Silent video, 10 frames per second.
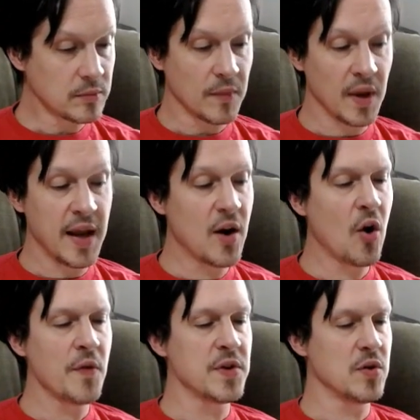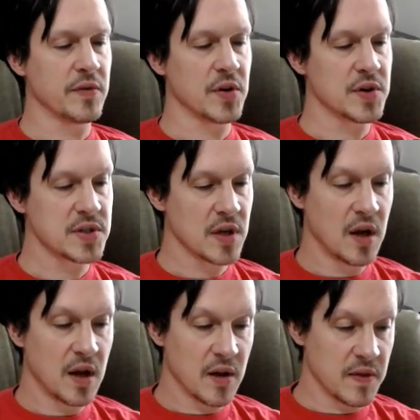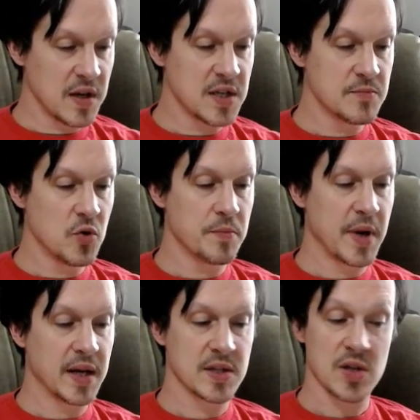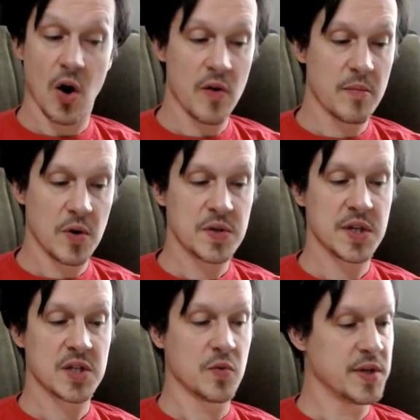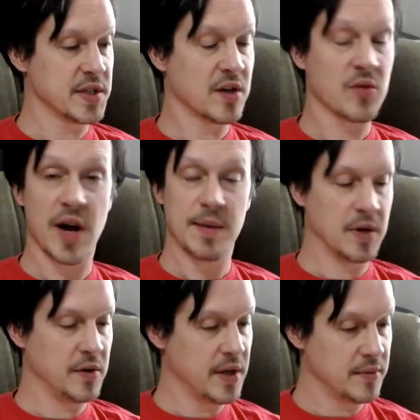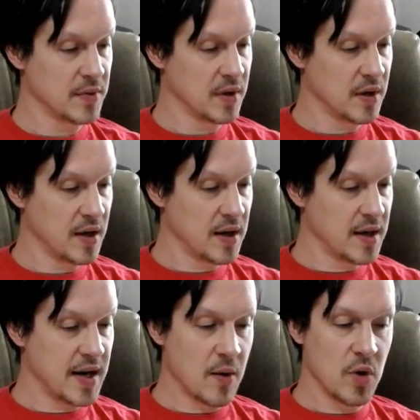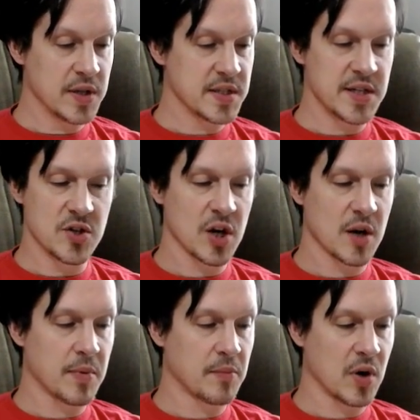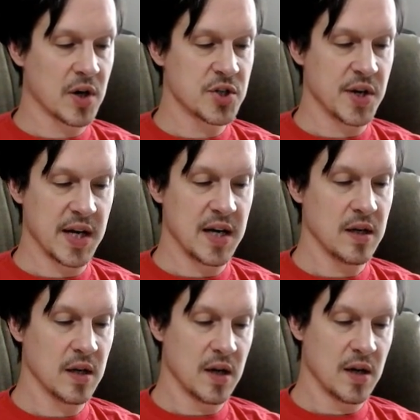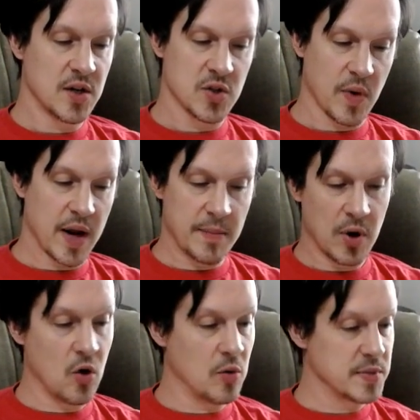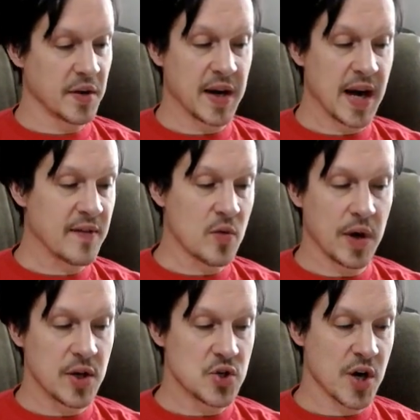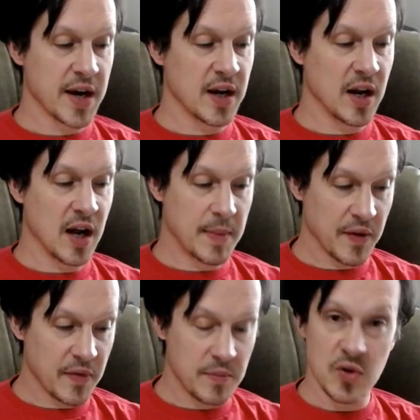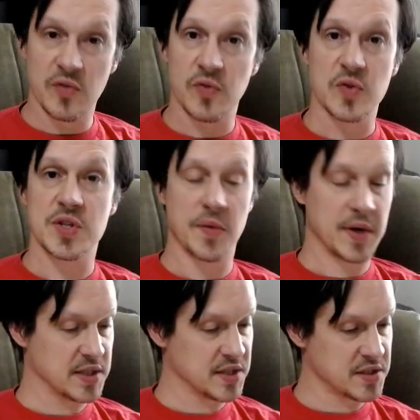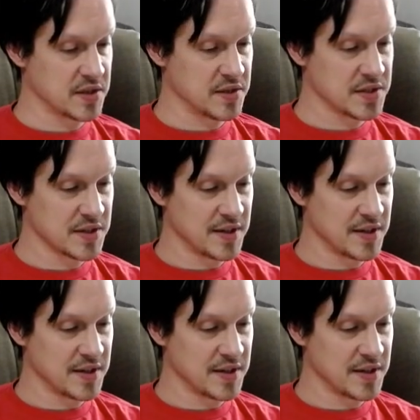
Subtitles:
"In all the universe, these moon maidens are the most exquisite," cried a poet. At once he took up a brush and ink to write a poem telling everyone in China about the beautiful sewing sisters.